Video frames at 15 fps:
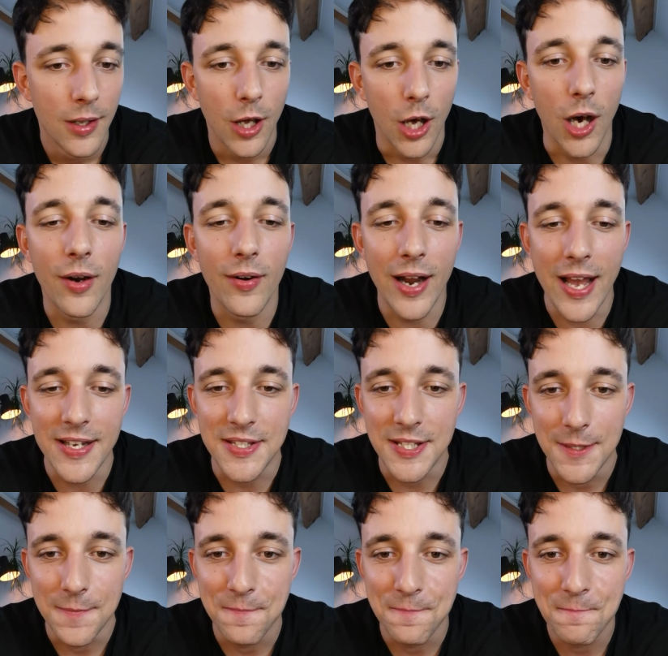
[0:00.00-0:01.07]
All right.
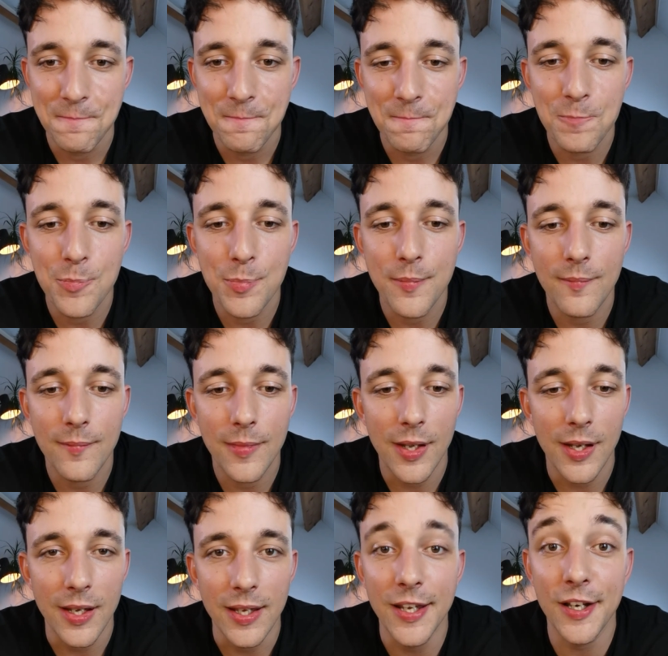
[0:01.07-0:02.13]

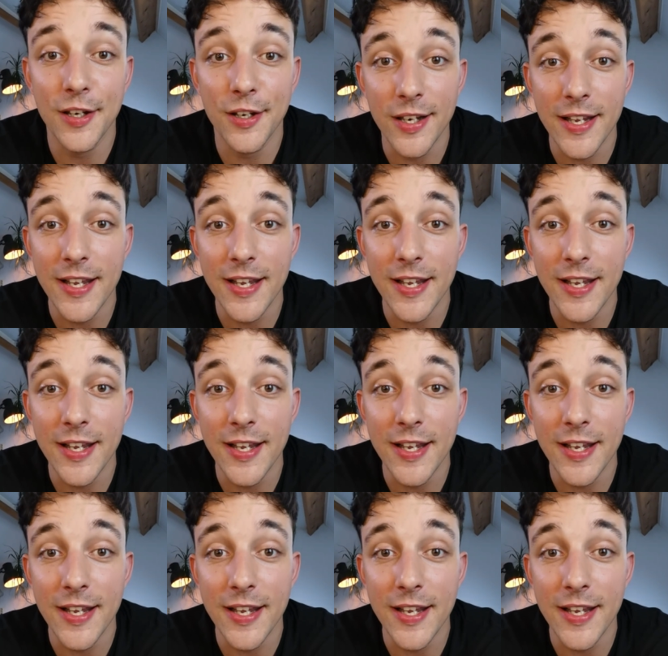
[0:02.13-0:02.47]
Here